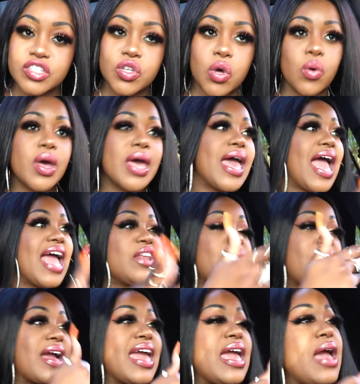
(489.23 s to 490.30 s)
So
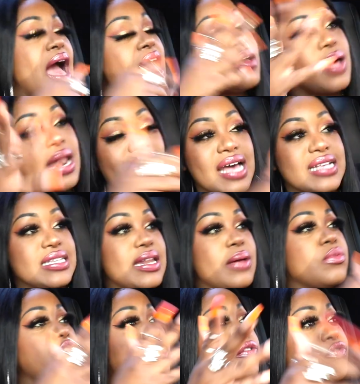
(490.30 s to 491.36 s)
anyway, I get like I said,
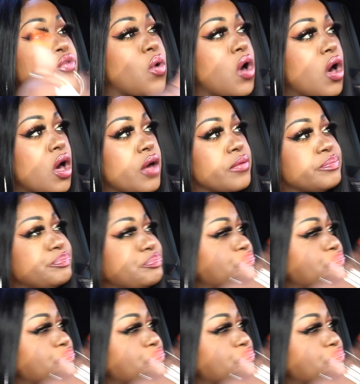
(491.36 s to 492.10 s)
I'm looking for uh